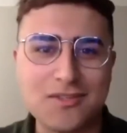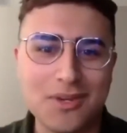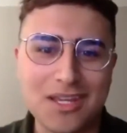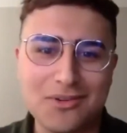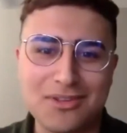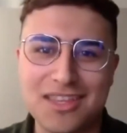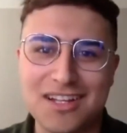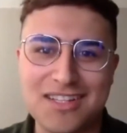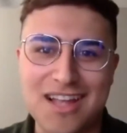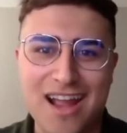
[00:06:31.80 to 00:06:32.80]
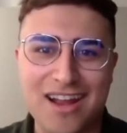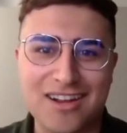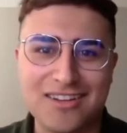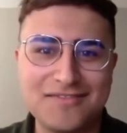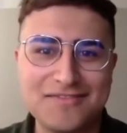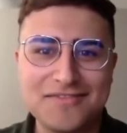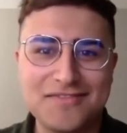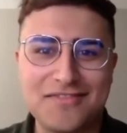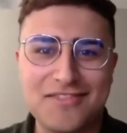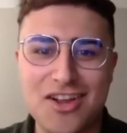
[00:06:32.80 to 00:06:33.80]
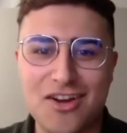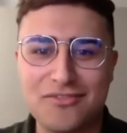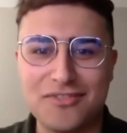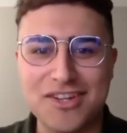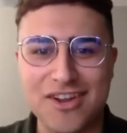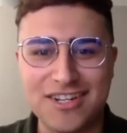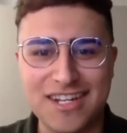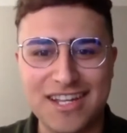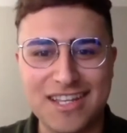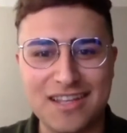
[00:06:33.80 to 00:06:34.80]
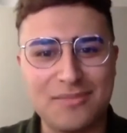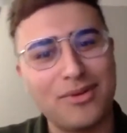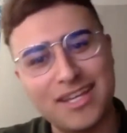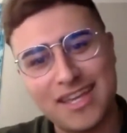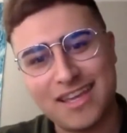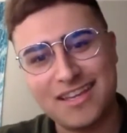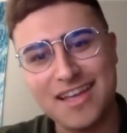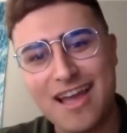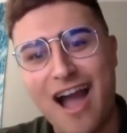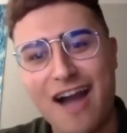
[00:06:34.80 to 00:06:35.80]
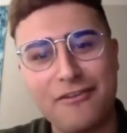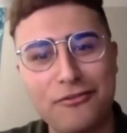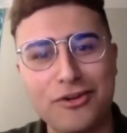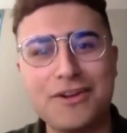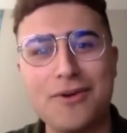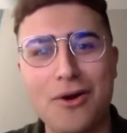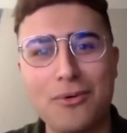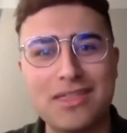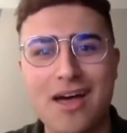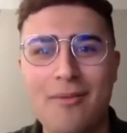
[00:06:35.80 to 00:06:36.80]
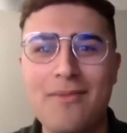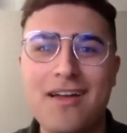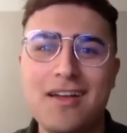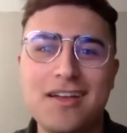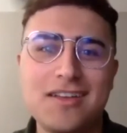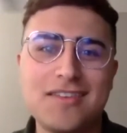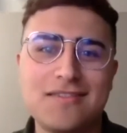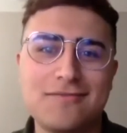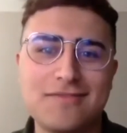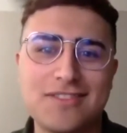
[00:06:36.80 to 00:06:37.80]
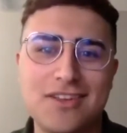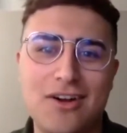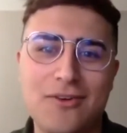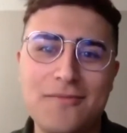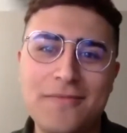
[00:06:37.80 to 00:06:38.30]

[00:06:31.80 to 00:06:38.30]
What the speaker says: week with the entire fraternity, and then bringing half of Greek Row with them. So